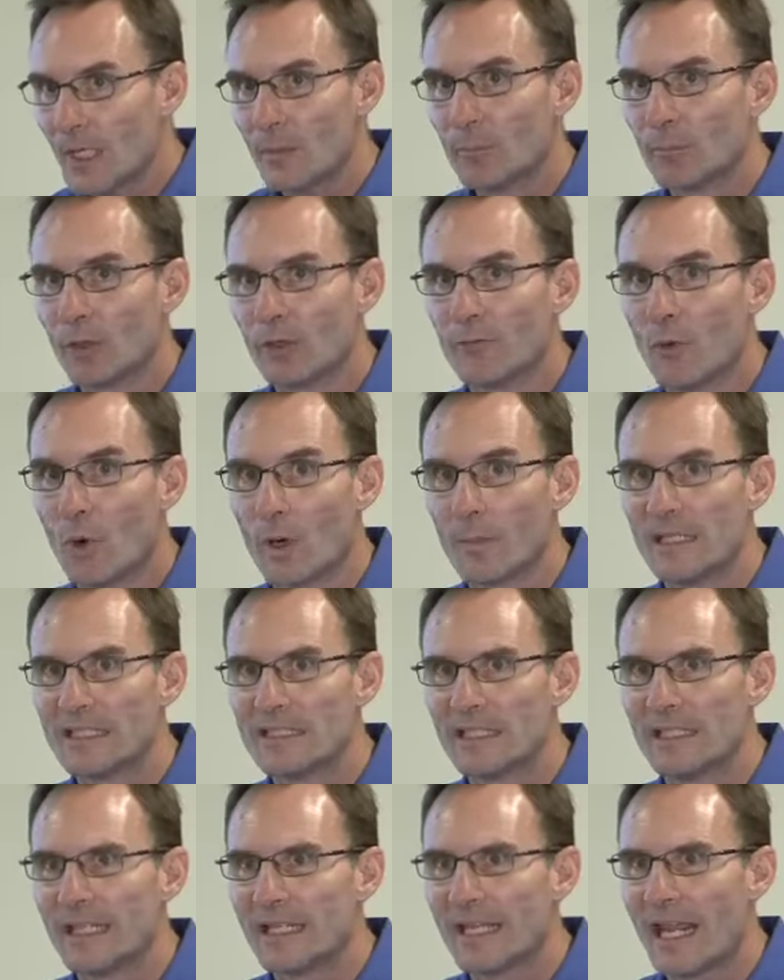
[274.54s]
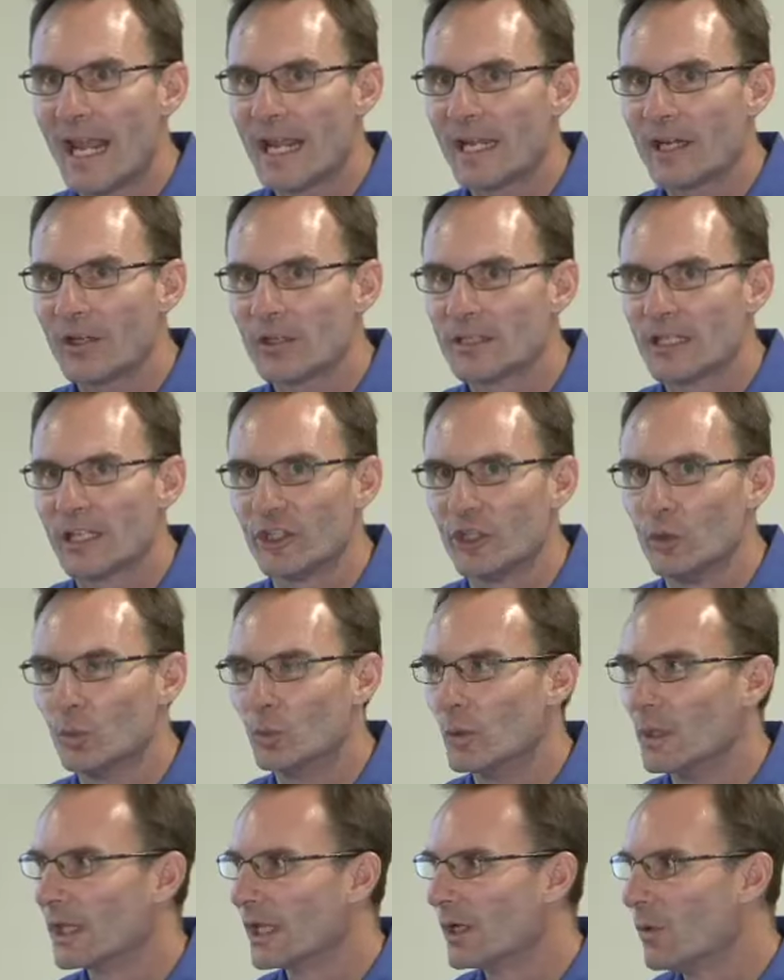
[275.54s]
performance indicators that you
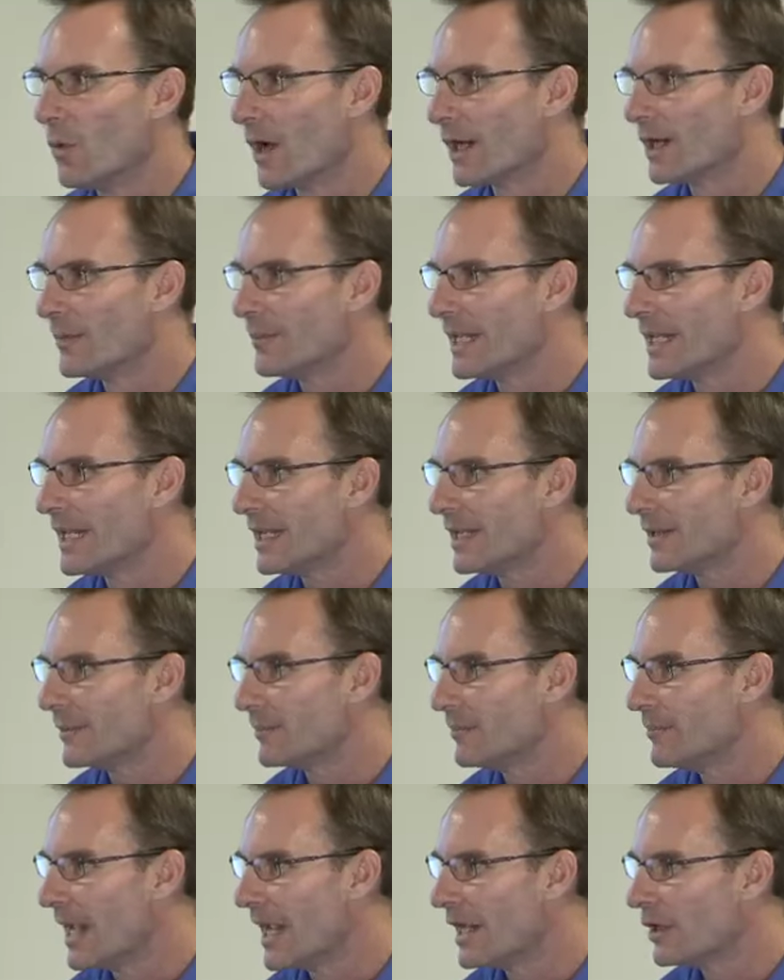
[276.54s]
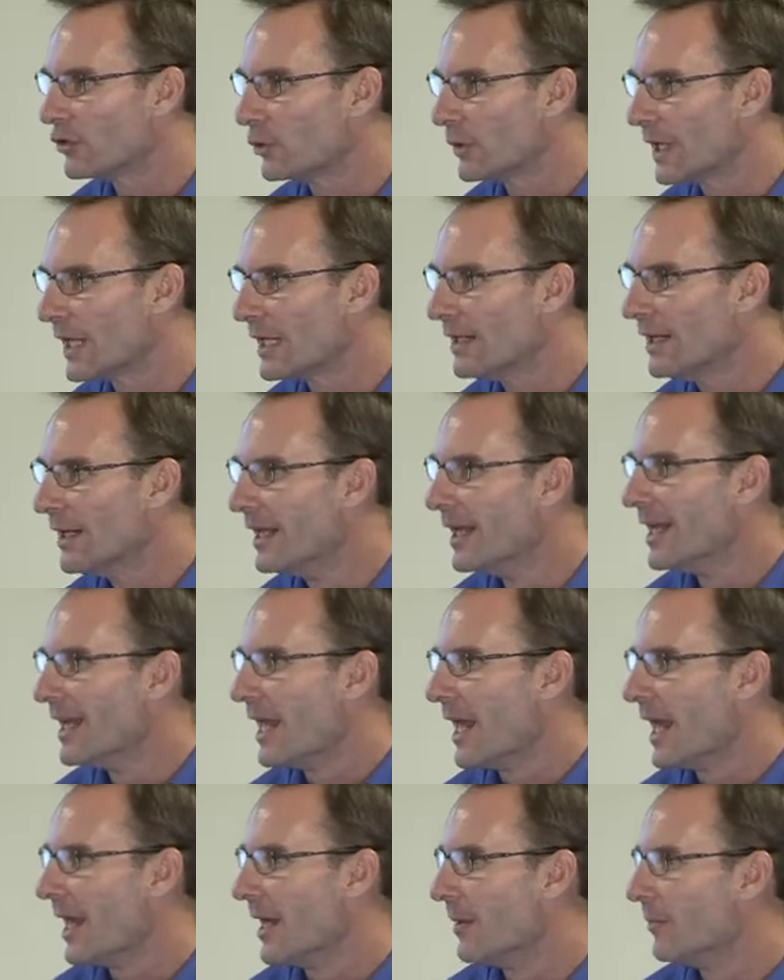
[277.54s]
really want to be measuring
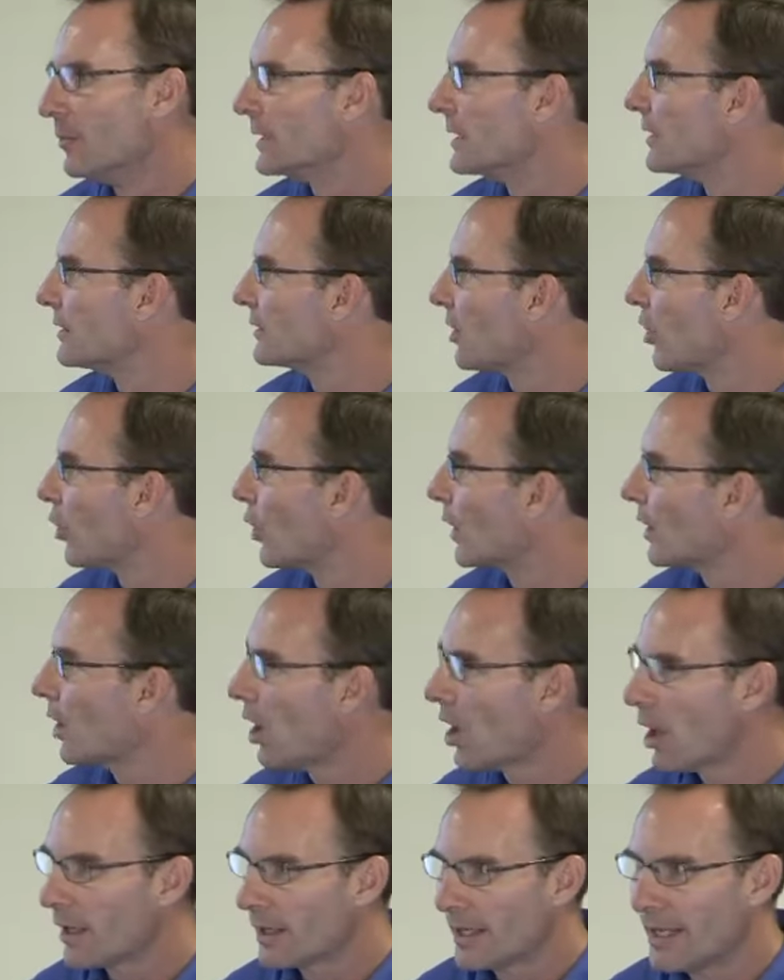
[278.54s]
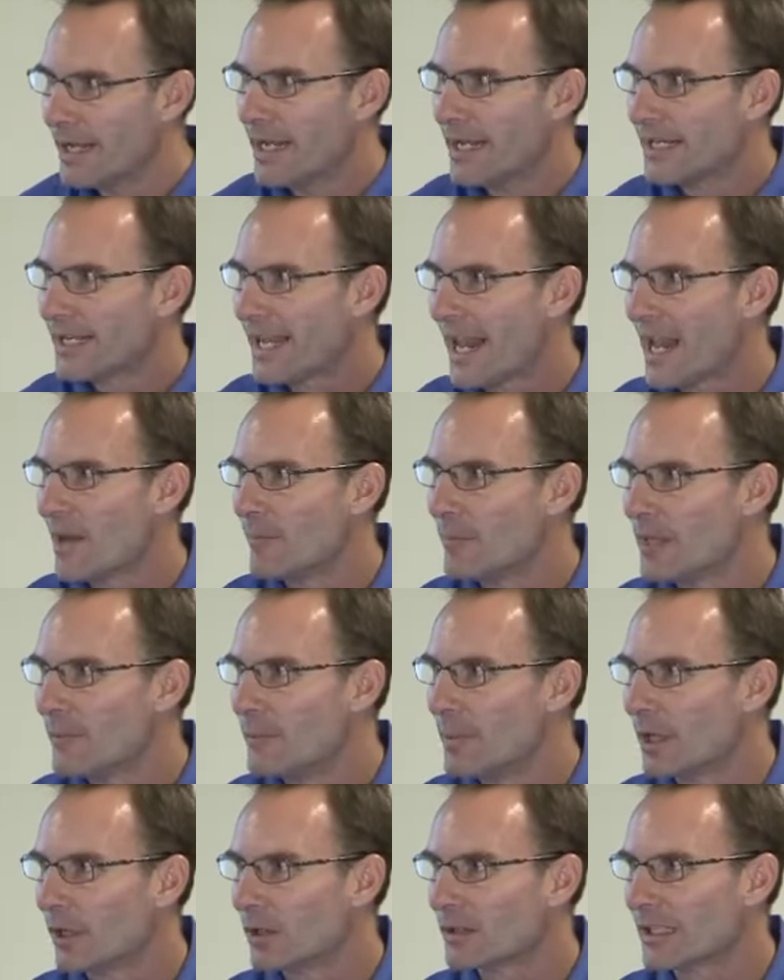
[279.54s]
with the scorecard can be
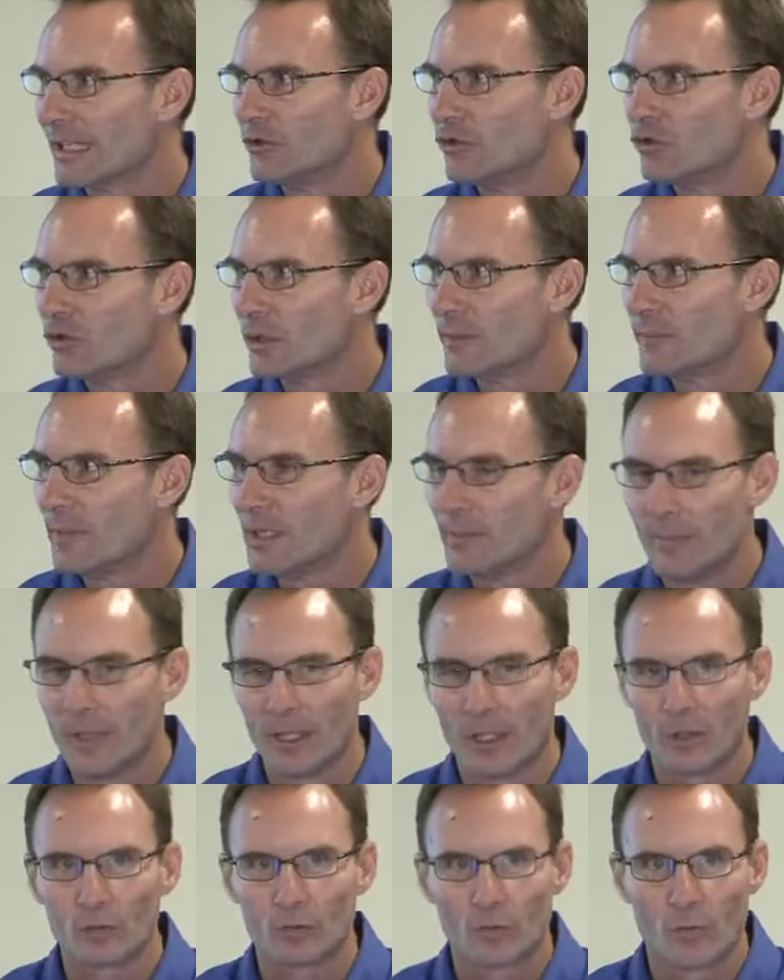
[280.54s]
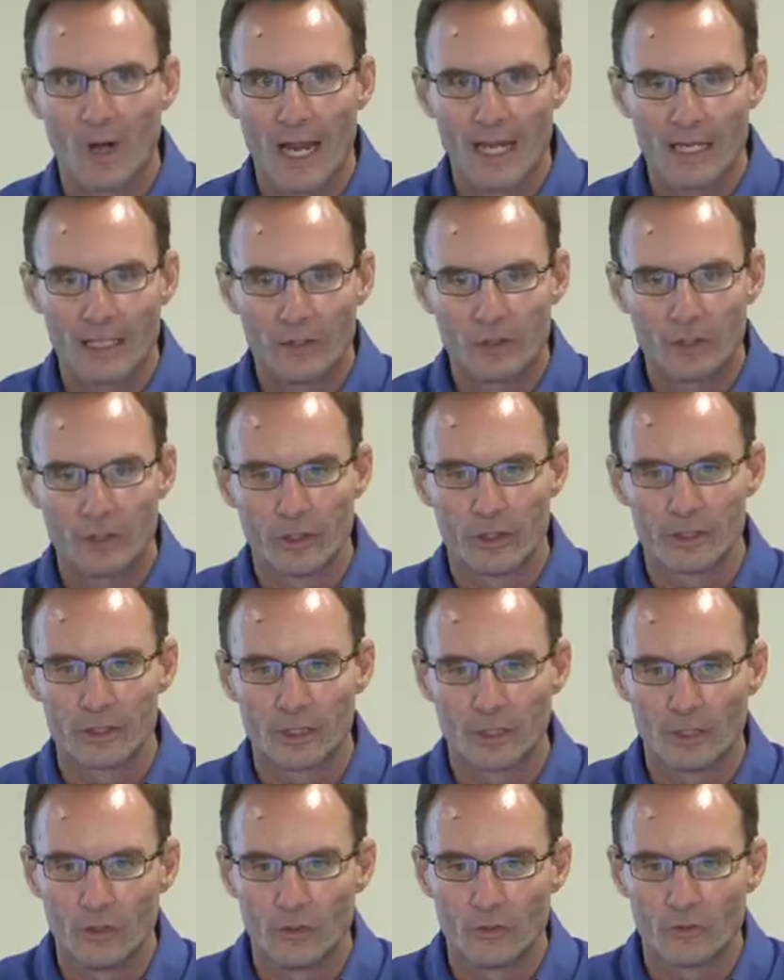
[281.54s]
built and should be built right into your
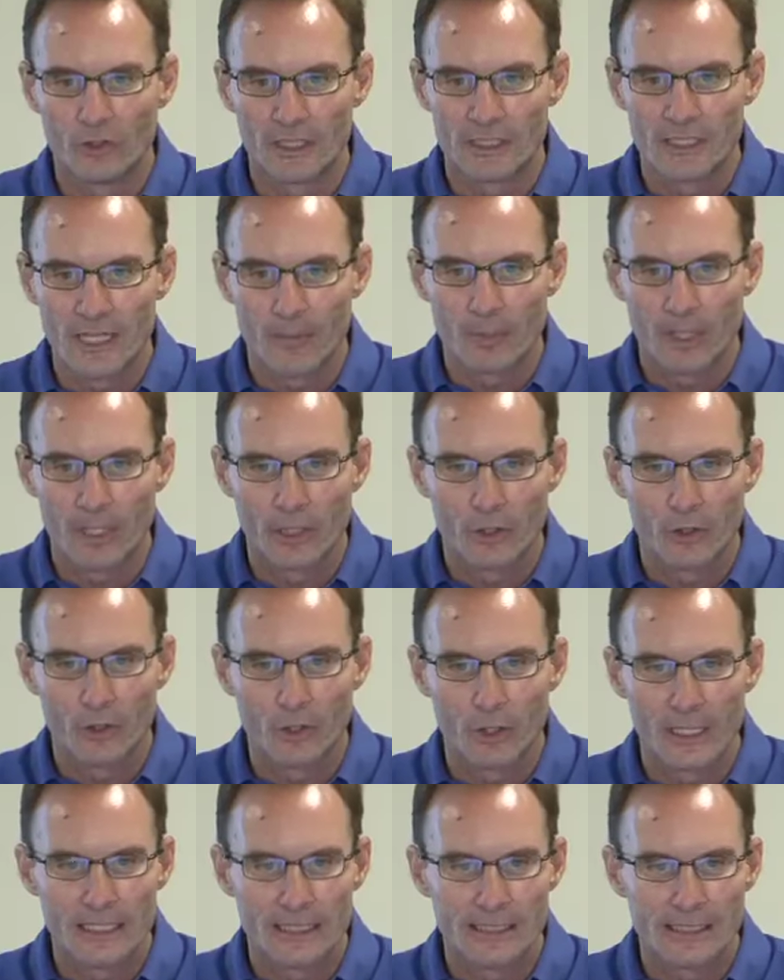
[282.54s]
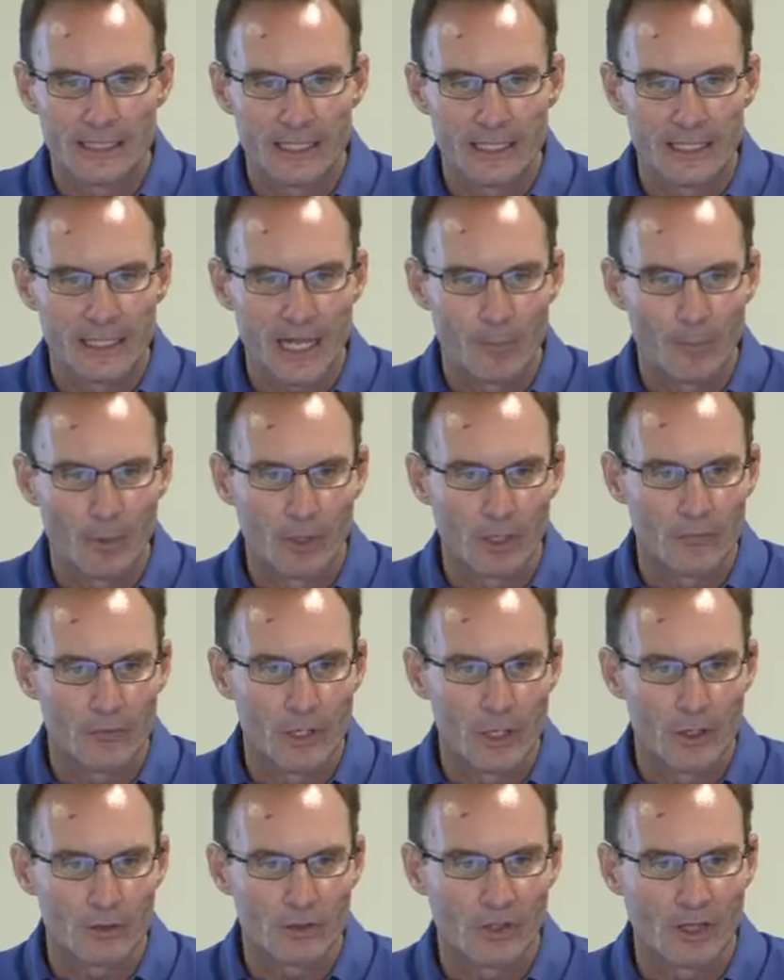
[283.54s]
solutions. Up here you can see a couple of
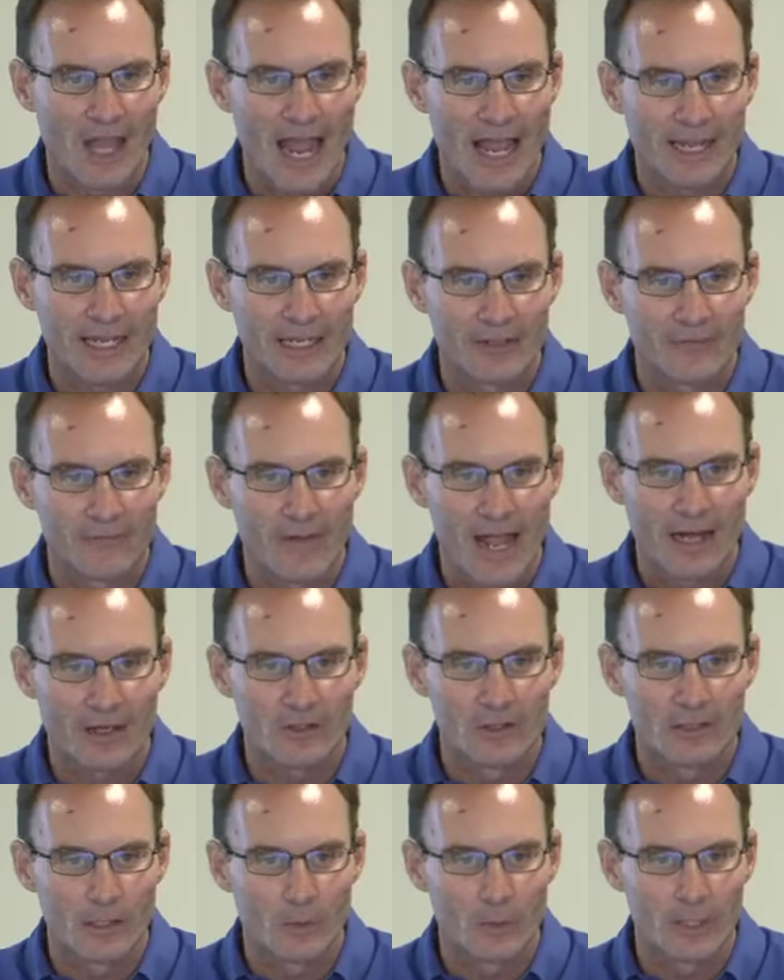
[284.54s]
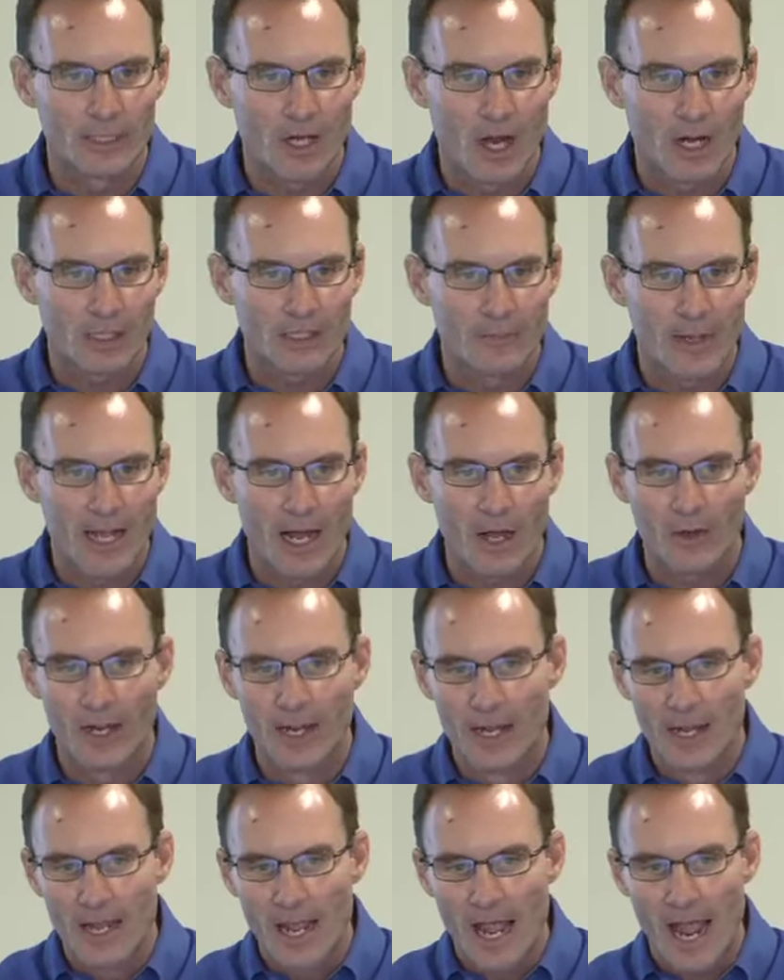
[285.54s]
those lagging factors that we talked about.
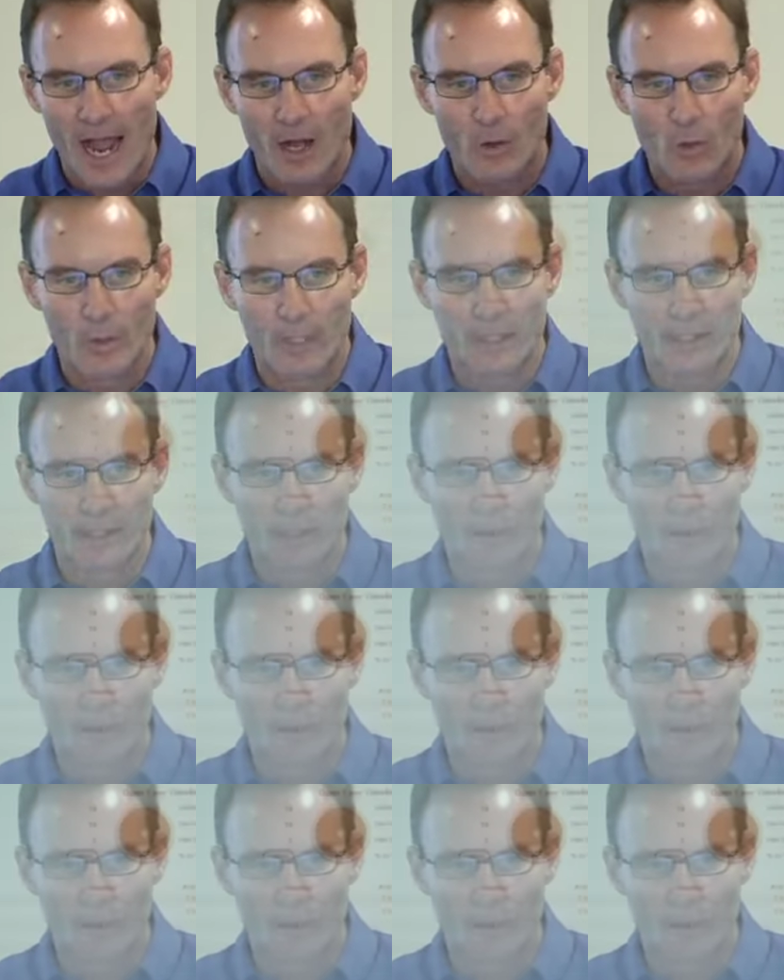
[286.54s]
How quickly